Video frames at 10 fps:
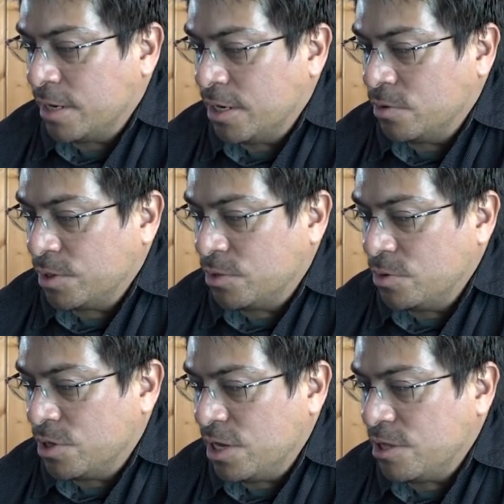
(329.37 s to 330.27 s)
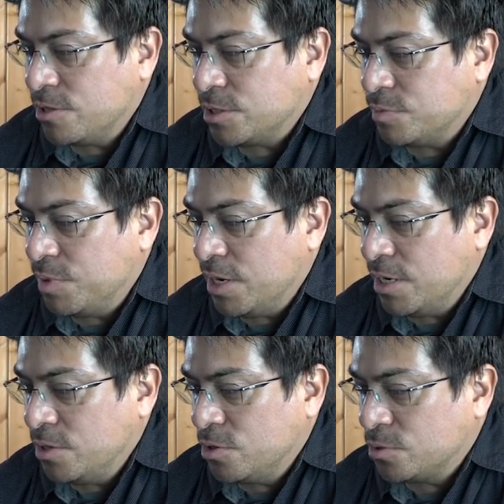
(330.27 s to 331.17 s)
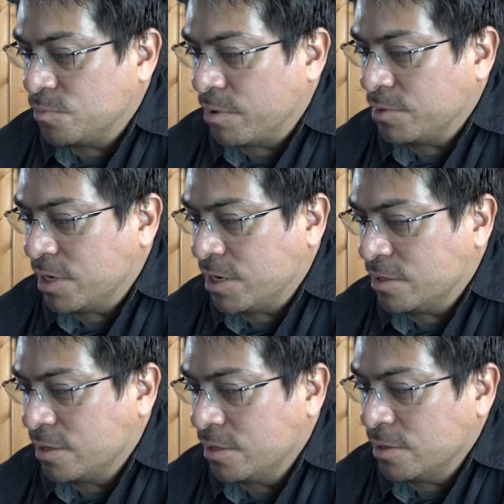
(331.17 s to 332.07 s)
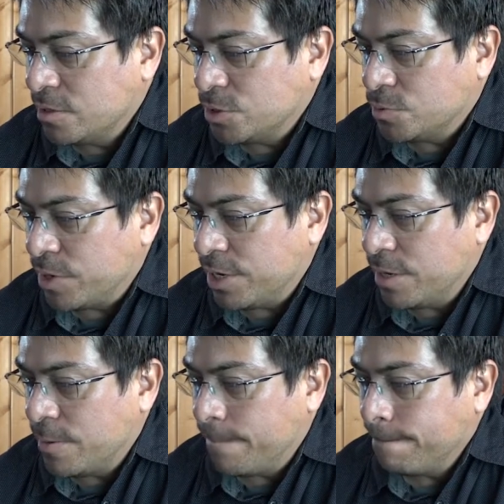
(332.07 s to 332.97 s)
In order to change the speed, you just rotate this ring,